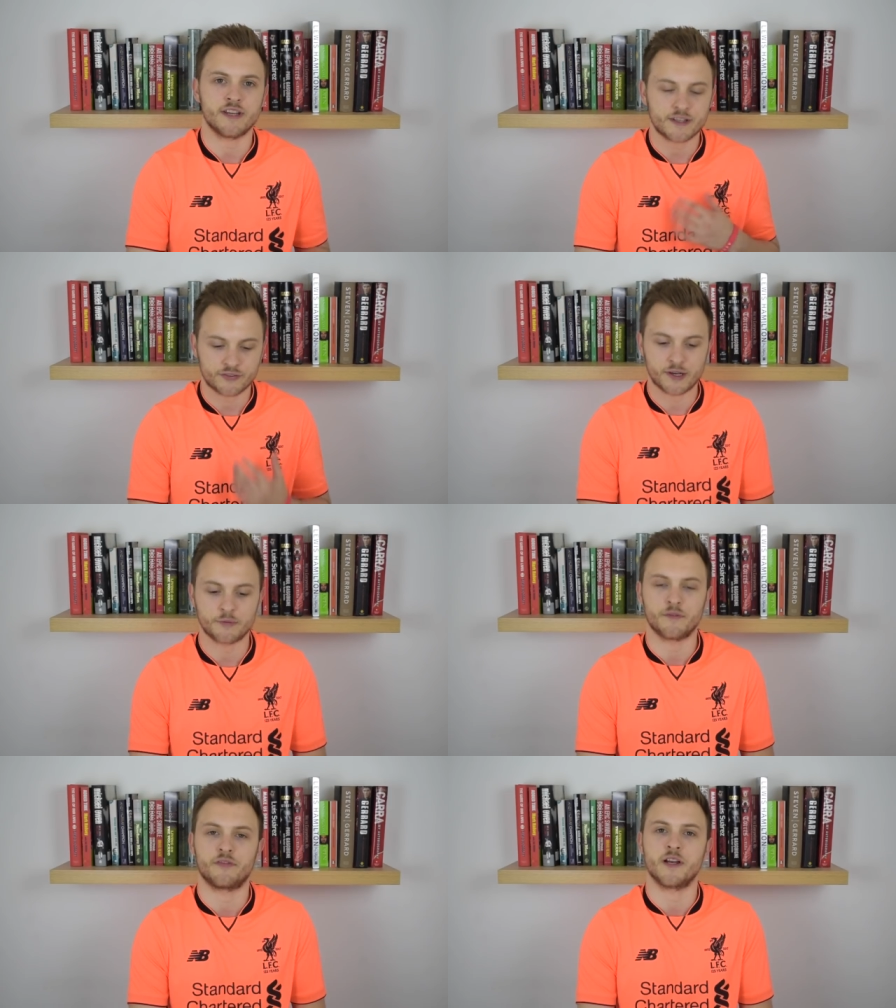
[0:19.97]
Yesterday
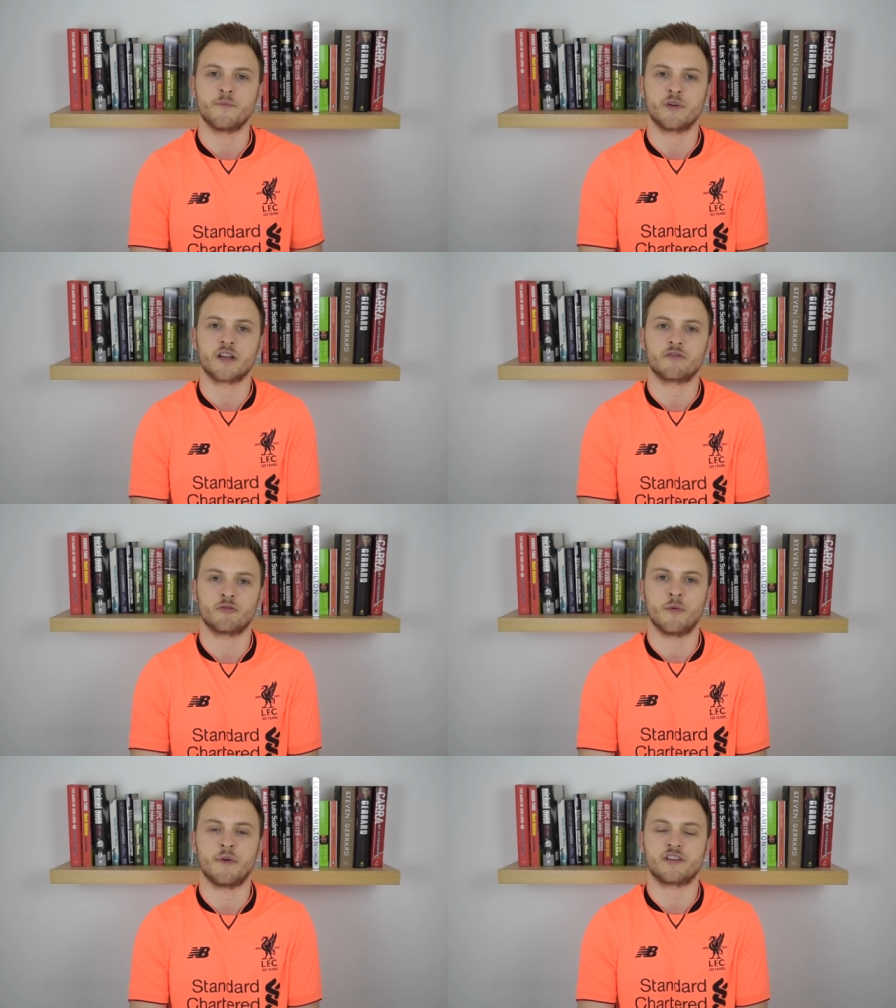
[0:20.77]
was obviously a
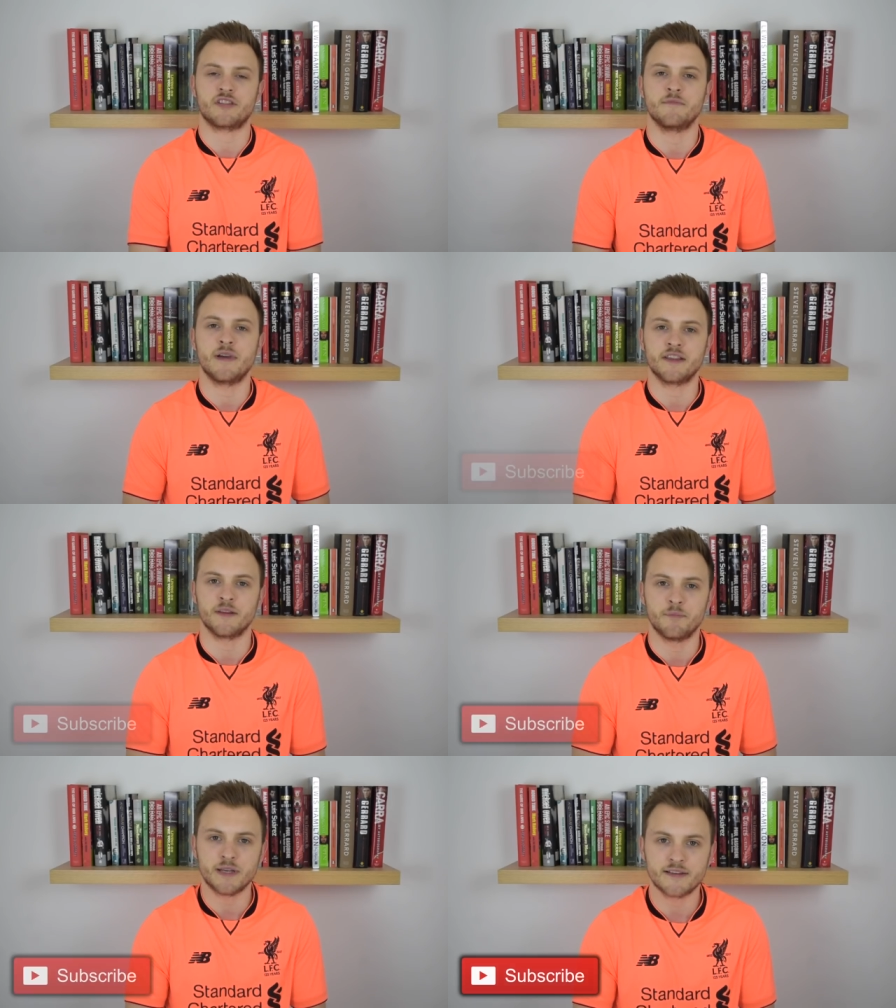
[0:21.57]
breakthrough when we actually made
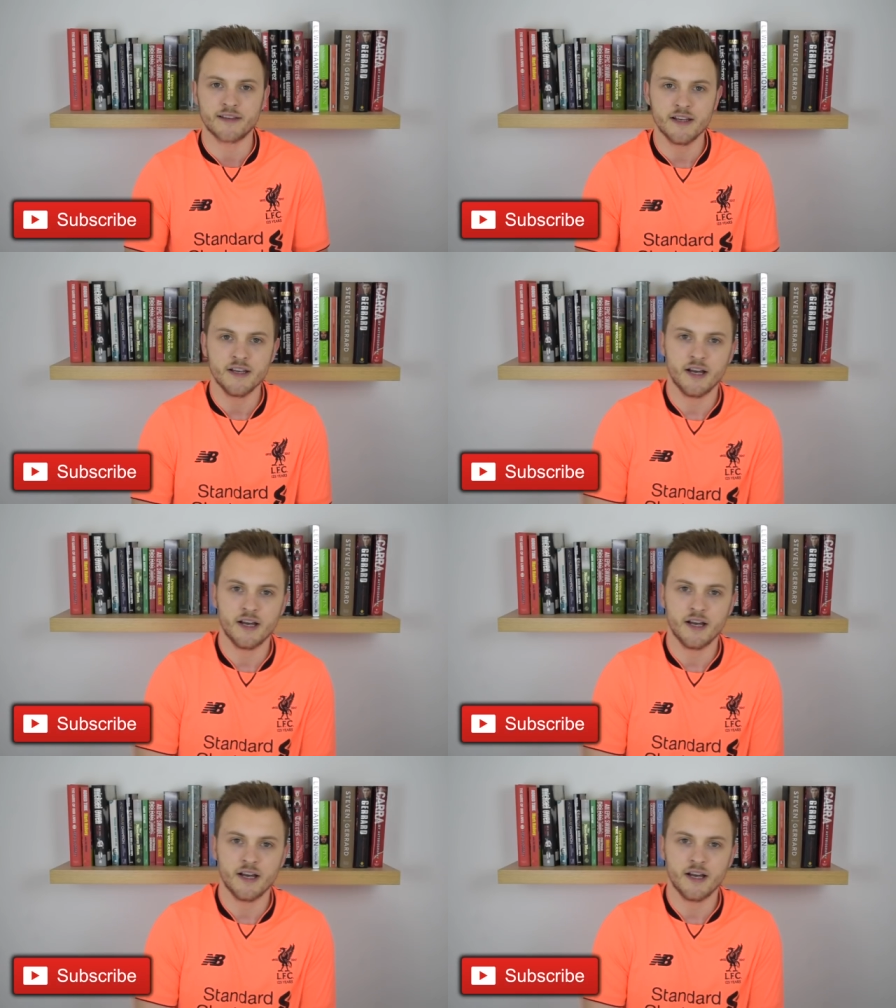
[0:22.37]
the bid.